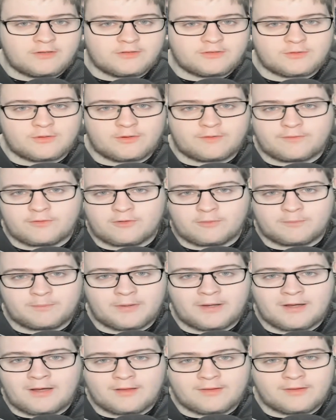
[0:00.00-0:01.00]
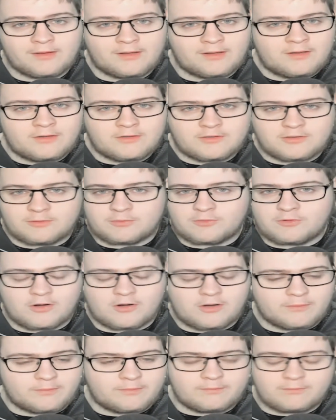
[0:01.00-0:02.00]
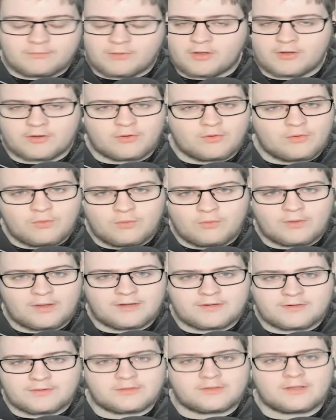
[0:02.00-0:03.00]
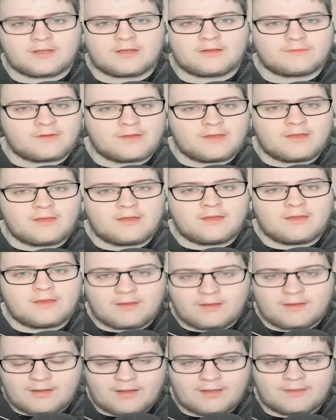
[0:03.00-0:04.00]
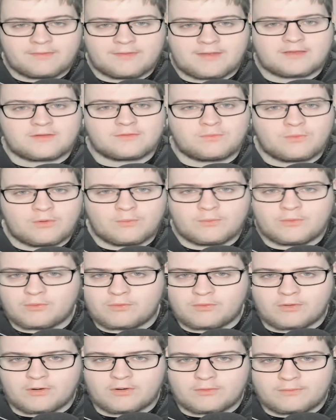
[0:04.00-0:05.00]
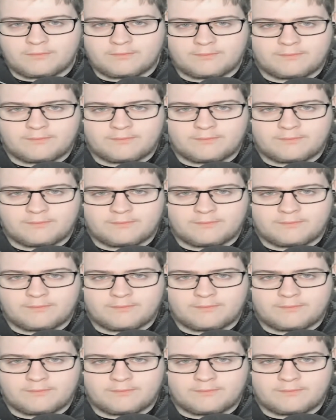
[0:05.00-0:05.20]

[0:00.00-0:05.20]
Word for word: So if you're a part of that, subscribe, like, all that stuff, and that's what will grow.